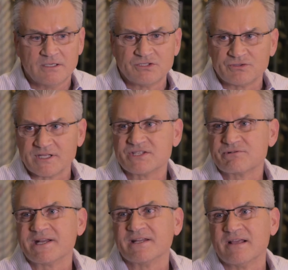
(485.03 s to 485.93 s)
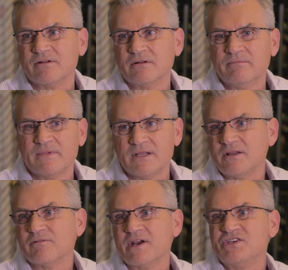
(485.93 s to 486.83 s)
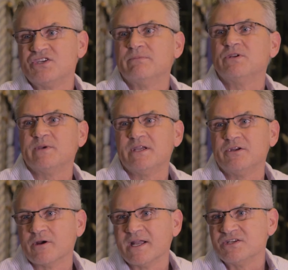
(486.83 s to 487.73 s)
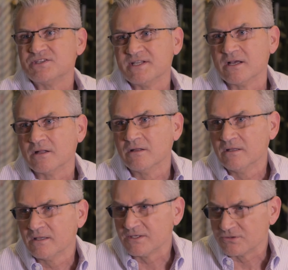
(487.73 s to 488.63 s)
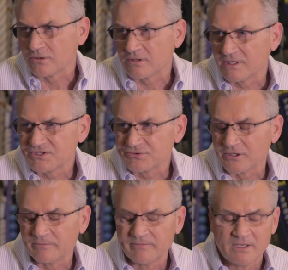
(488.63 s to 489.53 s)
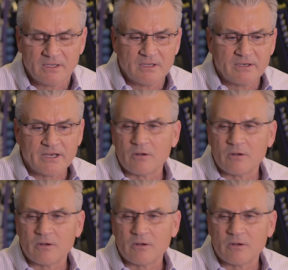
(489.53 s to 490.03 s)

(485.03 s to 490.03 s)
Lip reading: triglyceride level, and then the ratio between your HDL and total cholesterol. Now,